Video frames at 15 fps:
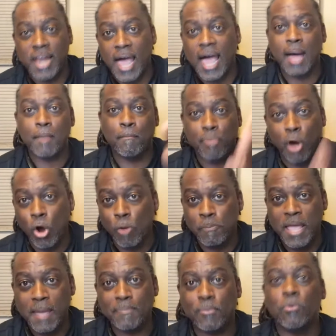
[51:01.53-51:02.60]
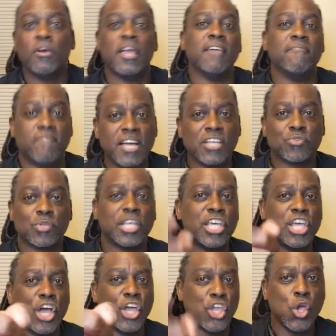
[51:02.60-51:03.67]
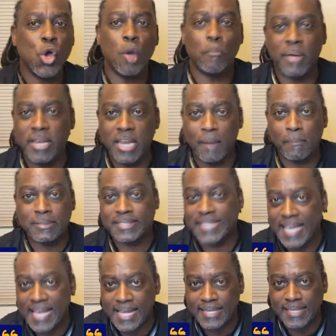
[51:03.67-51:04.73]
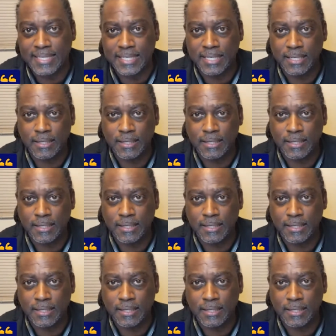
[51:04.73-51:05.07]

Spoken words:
9 broke people, eventually you'll be number 10.